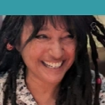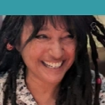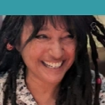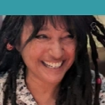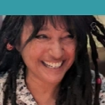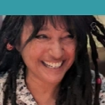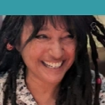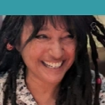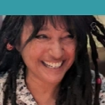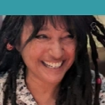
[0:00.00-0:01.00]

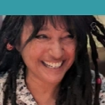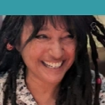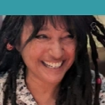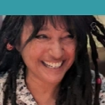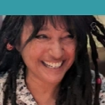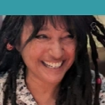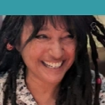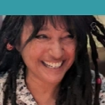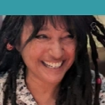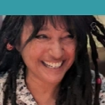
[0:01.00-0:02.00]
Nobody speaks.